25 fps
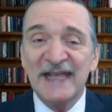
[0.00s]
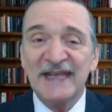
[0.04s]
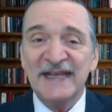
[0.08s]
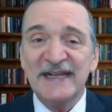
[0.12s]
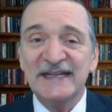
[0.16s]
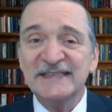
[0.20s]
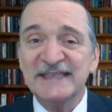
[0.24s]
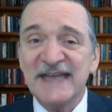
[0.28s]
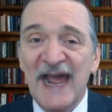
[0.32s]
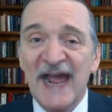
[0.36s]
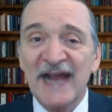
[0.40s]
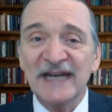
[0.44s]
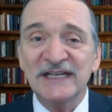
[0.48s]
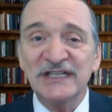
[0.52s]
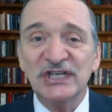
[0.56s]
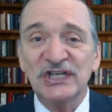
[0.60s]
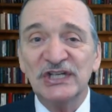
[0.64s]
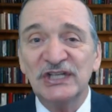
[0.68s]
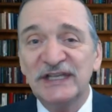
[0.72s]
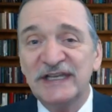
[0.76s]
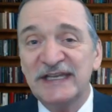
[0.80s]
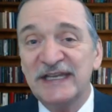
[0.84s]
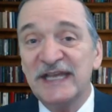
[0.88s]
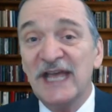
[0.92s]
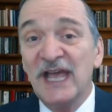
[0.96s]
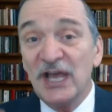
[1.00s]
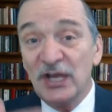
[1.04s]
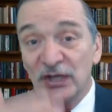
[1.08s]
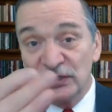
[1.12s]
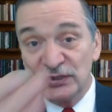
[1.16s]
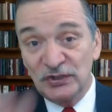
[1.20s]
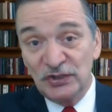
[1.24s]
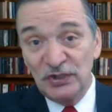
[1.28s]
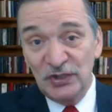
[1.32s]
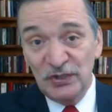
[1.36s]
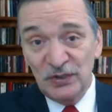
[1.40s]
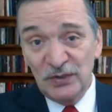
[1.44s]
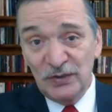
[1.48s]
It's actually
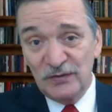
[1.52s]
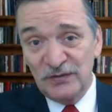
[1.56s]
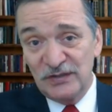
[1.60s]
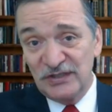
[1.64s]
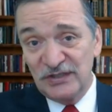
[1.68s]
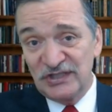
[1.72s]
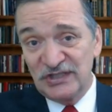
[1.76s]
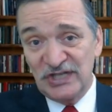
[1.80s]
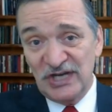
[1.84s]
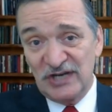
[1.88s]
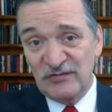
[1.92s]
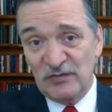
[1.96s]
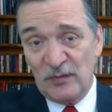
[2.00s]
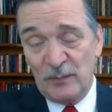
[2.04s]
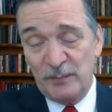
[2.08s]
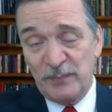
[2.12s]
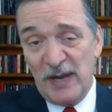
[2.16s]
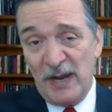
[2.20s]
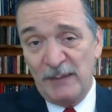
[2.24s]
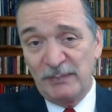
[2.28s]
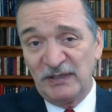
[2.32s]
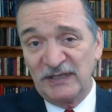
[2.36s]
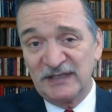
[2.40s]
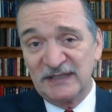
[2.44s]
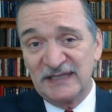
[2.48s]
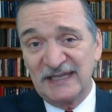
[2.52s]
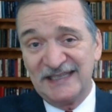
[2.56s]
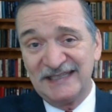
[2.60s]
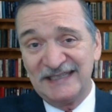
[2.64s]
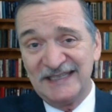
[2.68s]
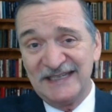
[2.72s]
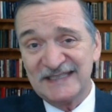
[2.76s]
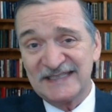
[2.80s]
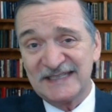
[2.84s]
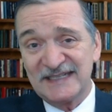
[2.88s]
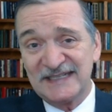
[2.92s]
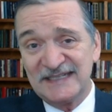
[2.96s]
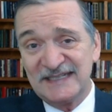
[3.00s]
you, the general public that
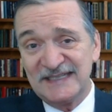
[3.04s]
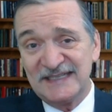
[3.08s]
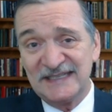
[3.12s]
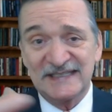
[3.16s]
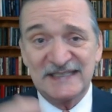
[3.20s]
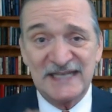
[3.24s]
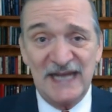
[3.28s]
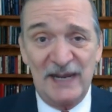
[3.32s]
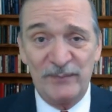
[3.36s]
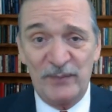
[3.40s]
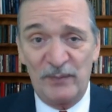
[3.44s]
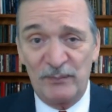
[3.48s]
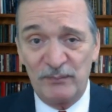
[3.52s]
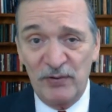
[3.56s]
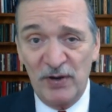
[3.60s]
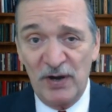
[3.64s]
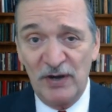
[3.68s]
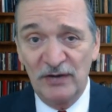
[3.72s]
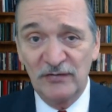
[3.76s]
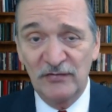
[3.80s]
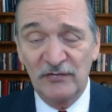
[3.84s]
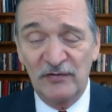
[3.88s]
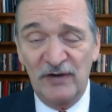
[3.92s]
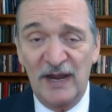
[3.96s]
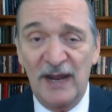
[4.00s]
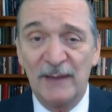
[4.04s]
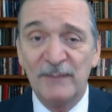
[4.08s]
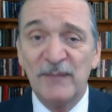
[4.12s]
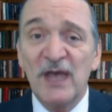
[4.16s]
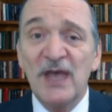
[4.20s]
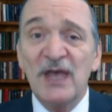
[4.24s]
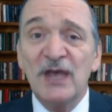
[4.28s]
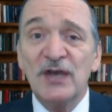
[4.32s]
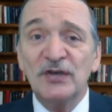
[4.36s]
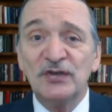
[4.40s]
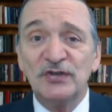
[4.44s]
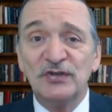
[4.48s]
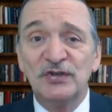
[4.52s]
listen to this type of program,
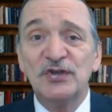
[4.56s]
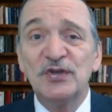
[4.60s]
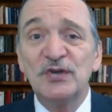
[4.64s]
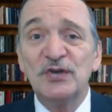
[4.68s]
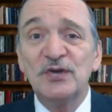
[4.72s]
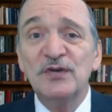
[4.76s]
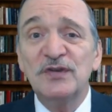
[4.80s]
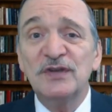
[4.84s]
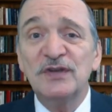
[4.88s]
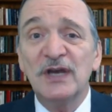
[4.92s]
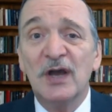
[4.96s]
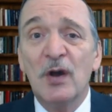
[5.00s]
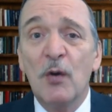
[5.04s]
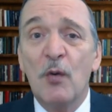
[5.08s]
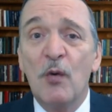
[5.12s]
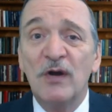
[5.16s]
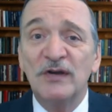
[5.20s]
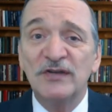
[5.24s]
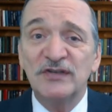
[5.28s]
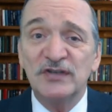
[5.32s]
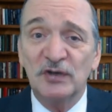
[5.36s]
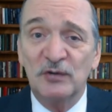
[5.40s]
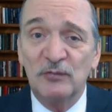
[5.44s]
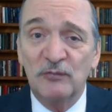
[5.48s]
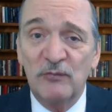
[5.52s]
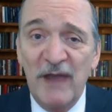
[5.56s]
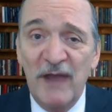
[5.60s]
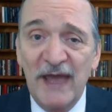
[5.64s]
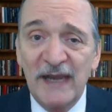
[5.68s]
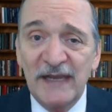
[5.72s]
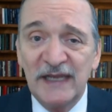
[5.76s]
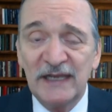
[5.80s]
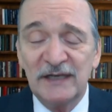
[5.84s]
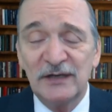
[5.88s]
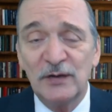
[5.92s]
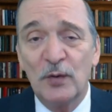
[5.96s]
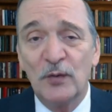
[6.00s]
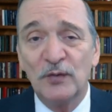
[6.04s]
you that go onto
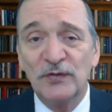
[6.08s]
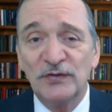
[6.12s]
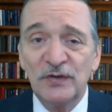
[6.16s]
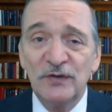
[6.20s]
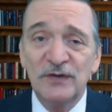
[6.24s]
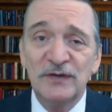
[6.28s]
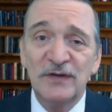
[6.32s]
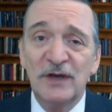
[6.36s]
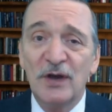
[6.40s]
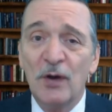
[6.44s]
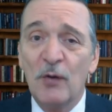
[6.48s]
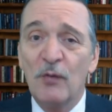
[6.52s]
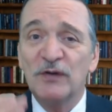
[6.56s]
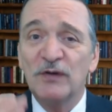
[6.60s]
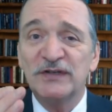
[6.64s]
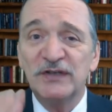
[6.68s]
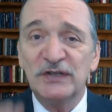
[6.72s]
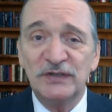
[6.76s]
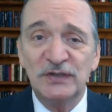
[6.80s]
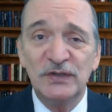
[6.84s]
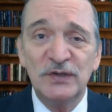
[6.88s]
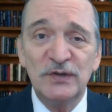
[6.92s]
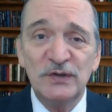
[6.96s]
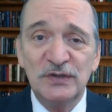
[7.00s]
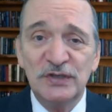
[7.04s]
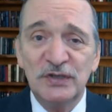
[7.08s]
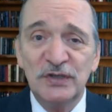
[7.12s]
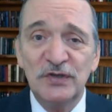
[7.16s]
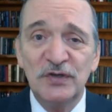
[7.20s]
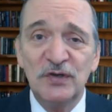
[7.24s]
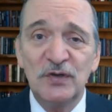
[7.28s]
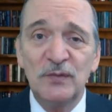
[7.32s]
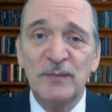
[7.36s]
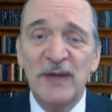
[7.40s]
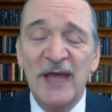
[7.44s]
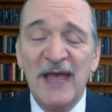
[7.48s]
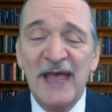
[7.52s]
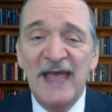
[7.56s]
Reddit or you that go onto
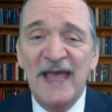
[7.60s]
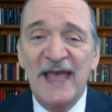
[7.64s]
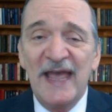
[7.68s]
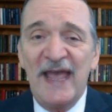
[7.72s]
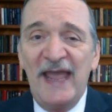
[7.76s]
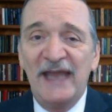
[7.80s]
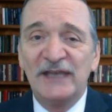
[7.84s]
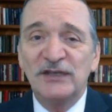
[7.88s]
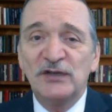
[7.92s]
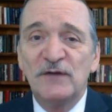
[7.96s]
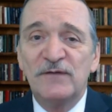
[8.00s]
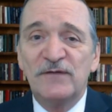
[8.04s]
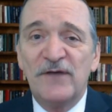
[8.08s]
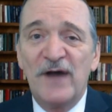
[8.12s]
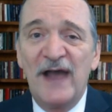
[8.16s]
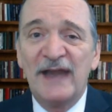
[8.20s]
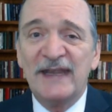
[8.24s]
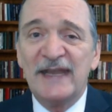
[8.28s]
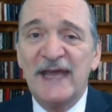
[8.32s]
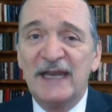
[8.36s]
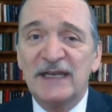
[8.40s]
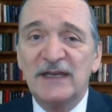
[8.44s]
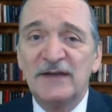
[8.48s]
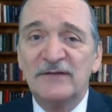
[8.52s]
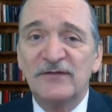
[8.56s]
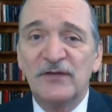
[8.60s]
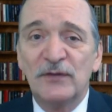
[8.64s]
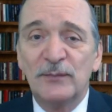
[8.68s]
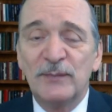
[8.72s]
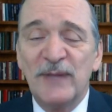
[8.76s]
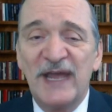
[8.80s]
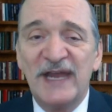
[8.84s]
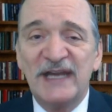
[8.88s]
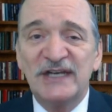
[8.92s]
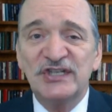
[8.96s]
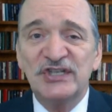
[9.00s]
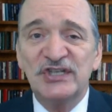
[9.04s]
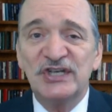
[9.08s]
YouTube and you find out
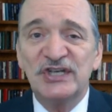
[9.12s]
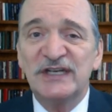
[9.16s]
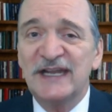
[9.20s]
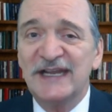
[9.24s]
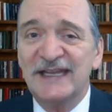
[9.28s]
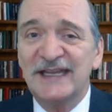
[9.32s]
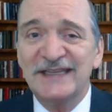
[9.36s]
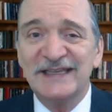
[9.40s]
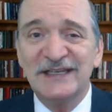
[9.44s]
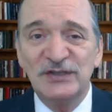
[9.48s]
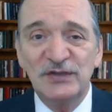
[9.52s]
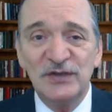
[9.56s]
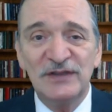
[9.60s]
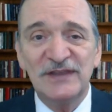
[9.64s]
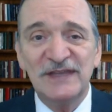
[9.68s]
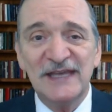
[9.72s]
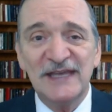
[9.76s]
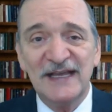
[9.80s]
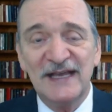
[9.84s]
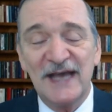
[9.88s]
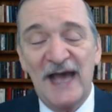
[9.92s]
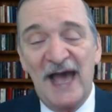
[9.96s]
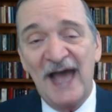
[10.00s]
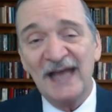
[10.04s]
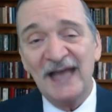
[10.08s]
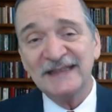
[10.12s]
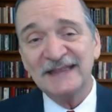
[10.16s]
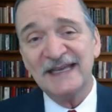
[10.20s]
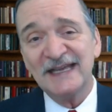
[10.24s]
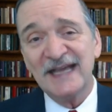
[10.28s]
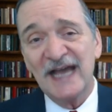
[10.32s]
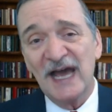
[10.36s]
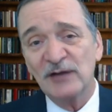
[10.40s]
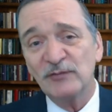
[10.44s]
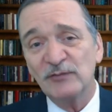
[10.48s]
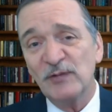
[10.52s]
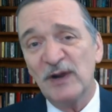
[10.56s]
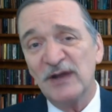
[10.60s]
information and then you think, I
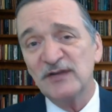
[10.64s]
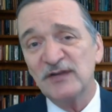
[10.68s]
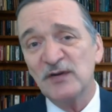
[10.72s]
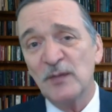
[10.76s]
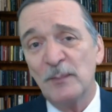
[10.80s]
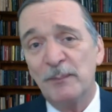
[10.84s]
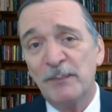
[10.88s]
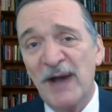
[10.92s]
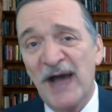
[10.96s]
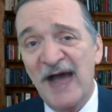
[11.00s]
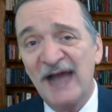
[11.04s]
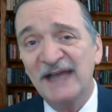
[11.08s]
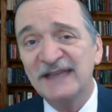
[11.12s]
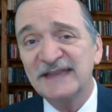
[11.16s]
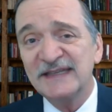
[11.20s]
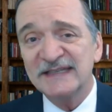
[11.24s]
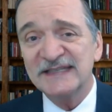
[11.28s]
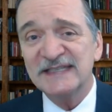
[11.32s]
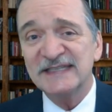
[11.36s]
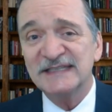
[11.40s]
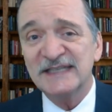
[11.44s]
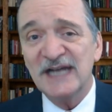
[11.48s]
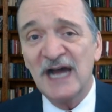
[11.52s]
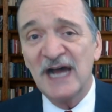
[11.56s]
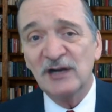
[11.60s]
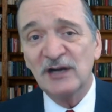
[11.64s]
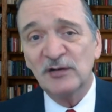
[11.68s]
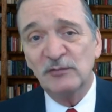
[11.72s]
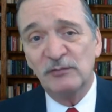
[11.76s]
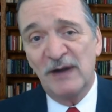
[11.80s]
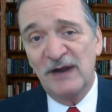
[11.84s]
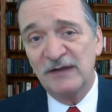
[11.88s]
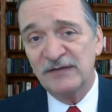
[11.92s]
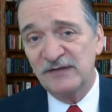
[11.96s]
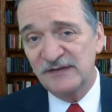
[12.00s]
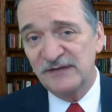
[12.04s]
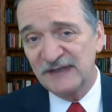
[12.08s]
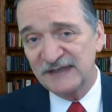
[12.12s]
think I'd rather buy this stock
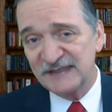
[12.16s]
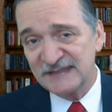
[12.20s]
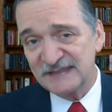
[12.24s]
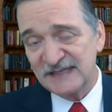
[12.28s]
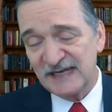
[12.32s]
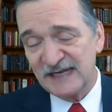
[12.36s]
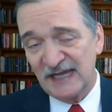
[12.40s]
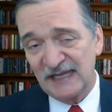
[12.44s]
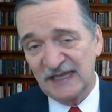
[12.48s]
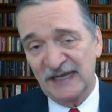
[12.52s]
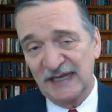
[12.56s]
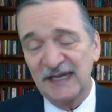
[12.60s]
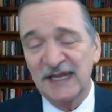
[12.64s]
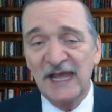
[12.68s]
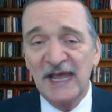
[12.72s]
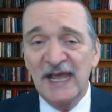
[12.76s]
rather than sell it.